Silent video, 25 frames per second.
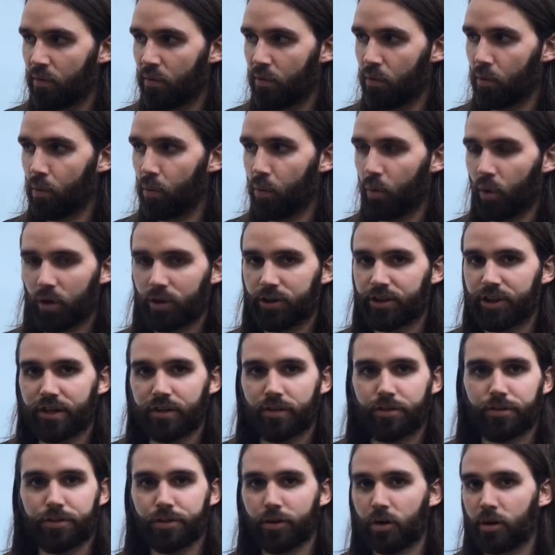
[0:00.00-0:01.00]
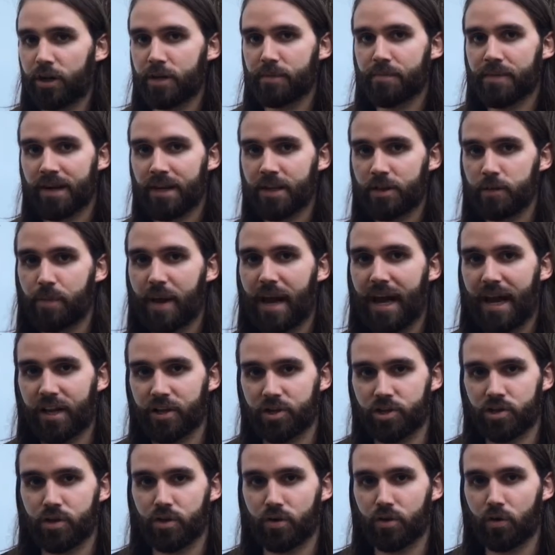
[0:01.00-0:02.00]
working 30 minutes
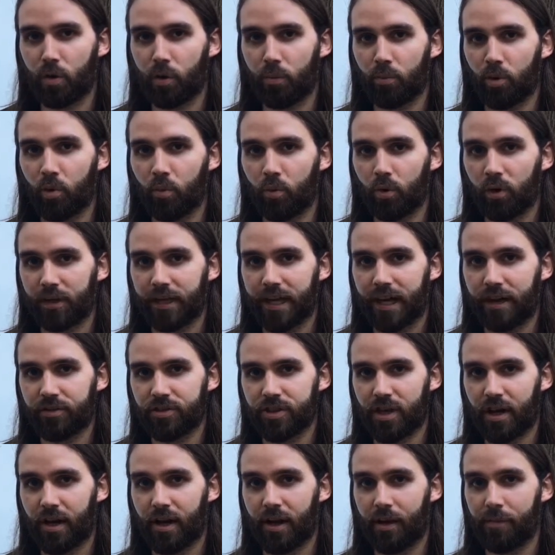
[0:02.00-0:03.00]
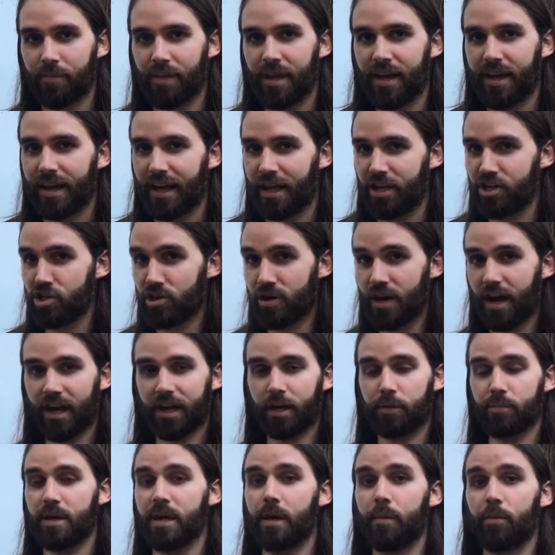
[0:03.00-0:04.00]
past your normal workout time and you're not
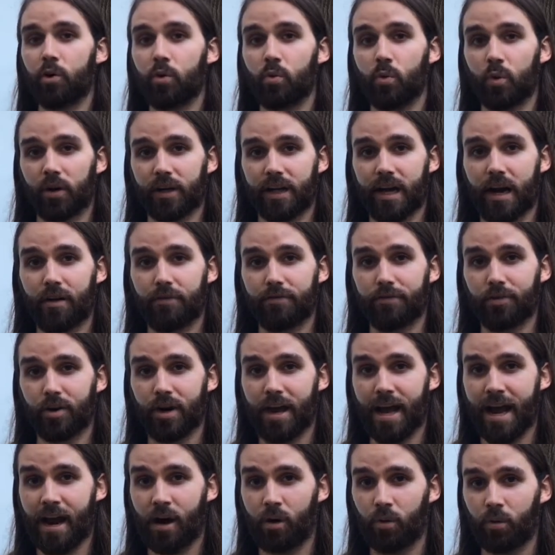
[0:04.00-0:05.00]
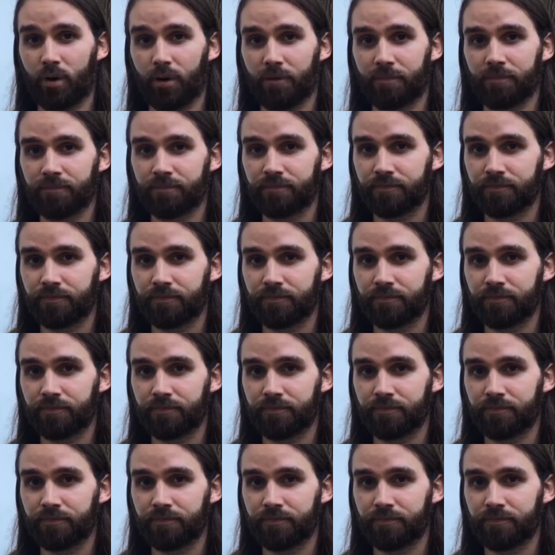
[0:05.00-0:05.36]
going to be able to work out for an hour.